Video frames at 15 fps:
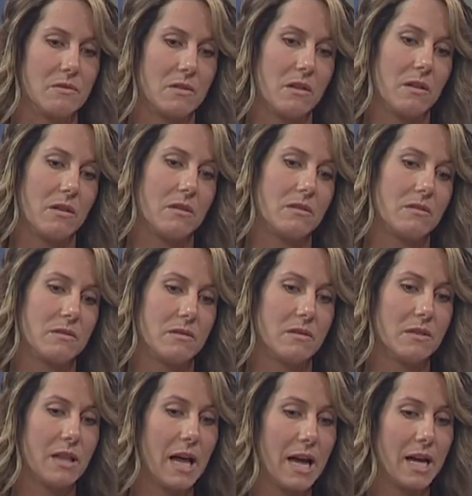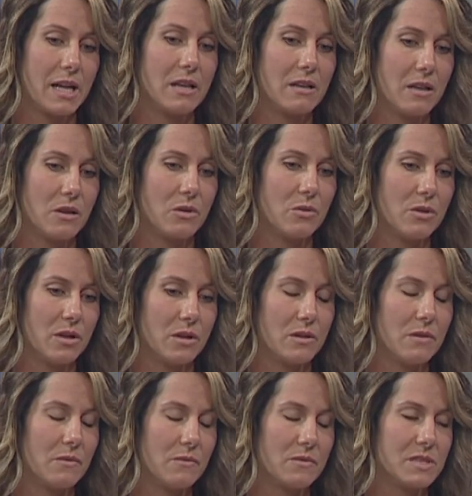the line you know
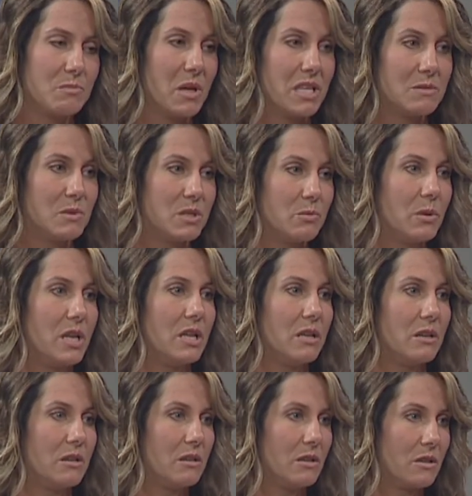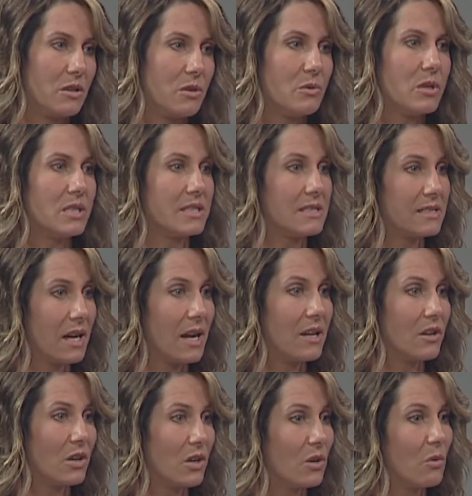the space between units
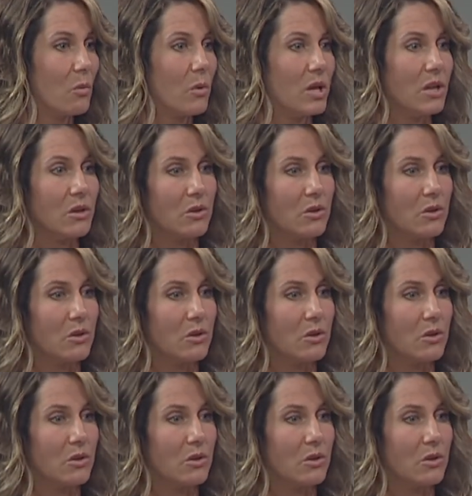tighter when mm -hmm.